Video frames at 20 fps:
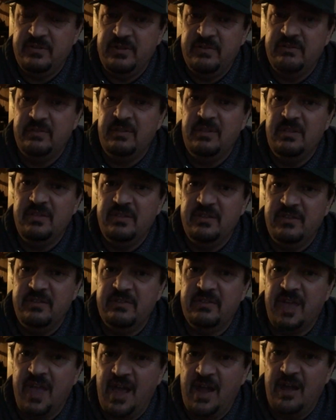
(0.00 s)
this
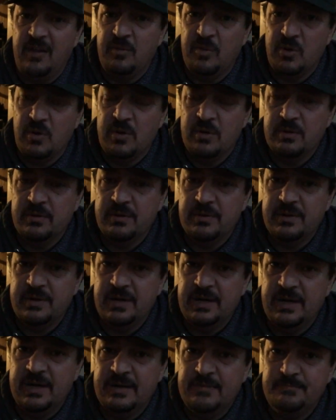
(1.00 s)
this caliber.
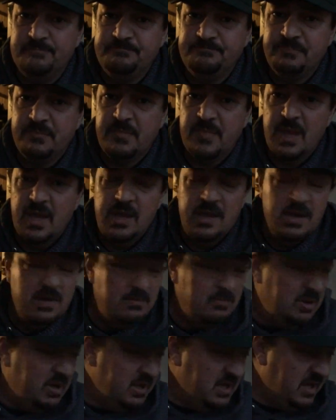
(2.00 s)
Um,
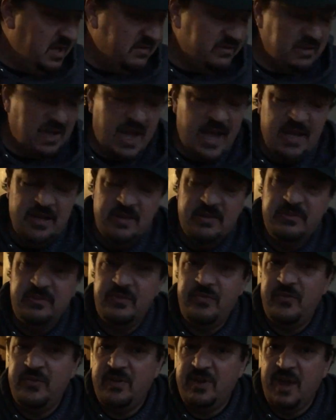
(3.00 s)
but yes, Islands
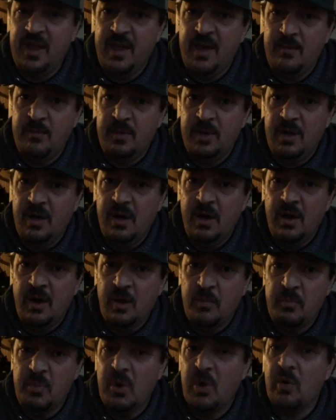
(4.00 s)
of the Dam
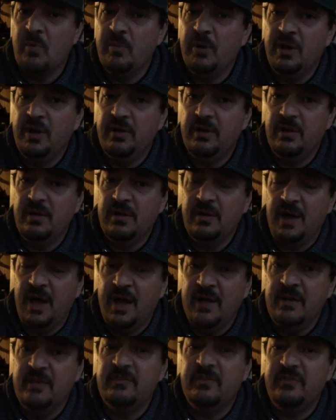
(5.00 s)
are permanent.
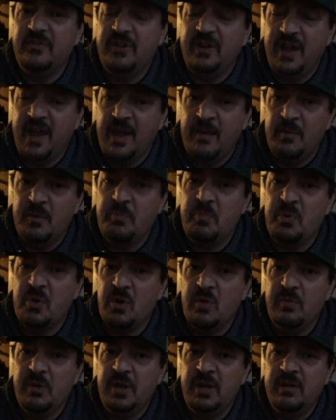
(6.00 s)
Islands of the Damned,
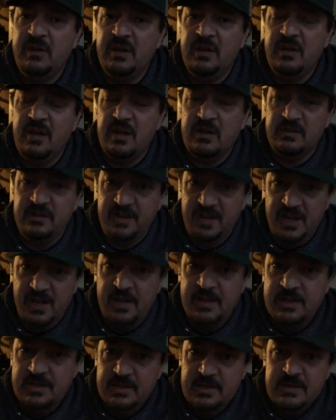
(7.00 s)
permanent inductee
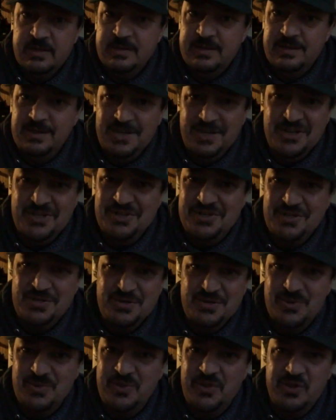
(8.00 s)

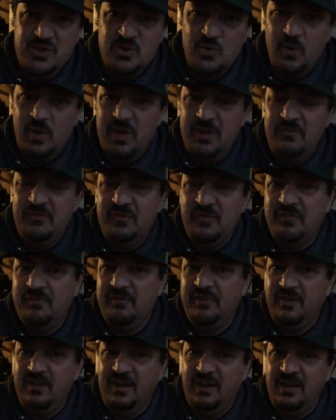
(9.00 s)
into the
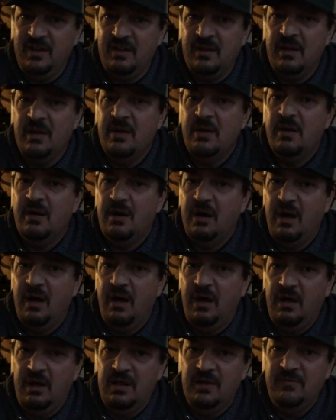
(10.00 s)
2015
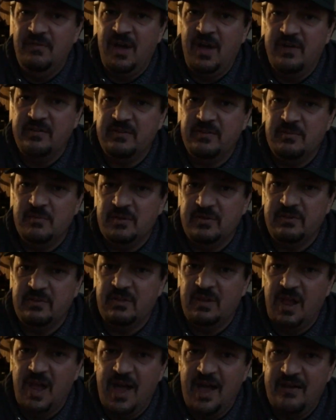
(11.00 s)
Hall of Awesomeness
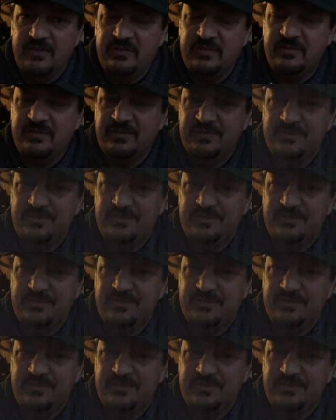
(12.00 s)
class.